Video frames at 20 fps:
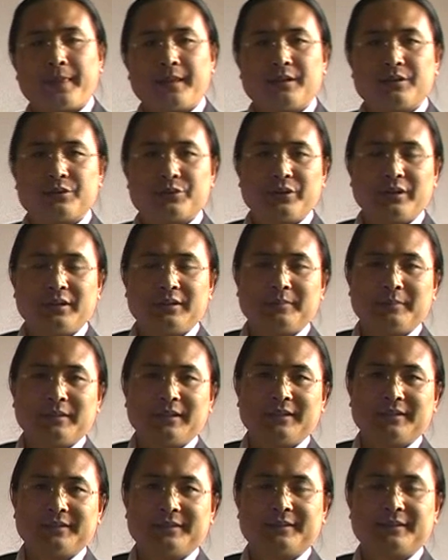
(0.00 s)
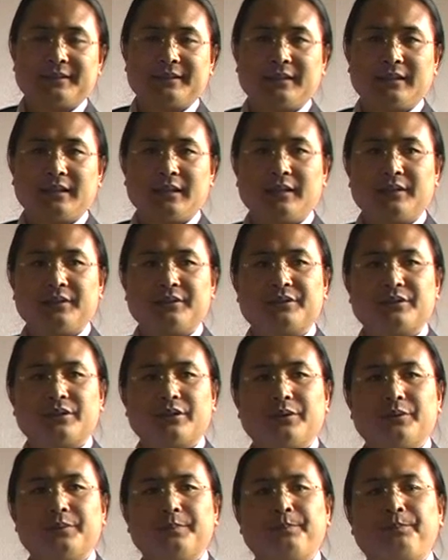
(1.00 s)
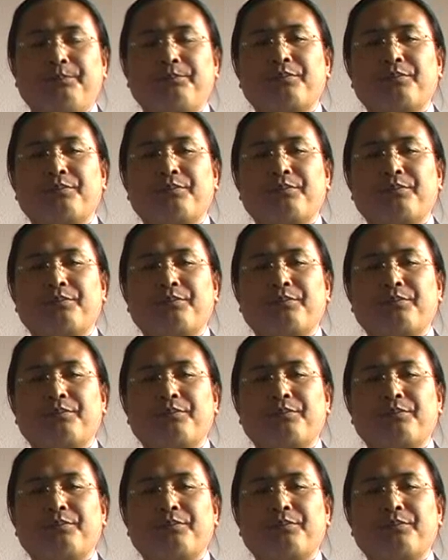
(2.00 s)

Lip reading: treatments and so on.